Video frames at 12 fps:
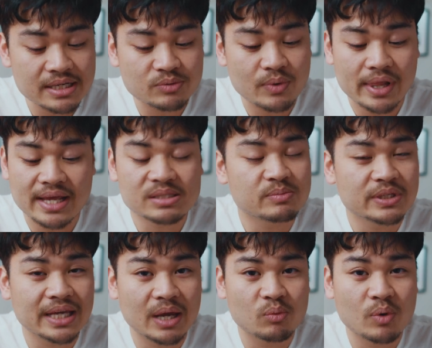as well as
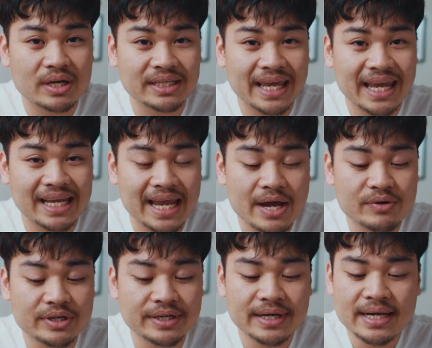being a 1k
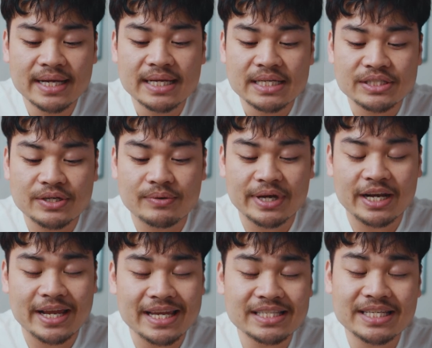counter. So it
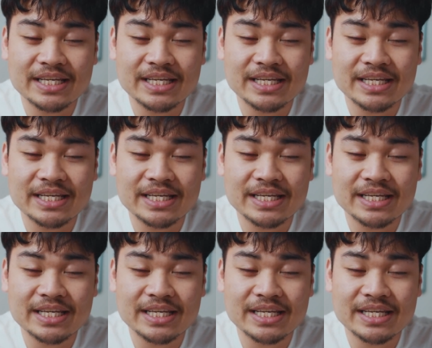is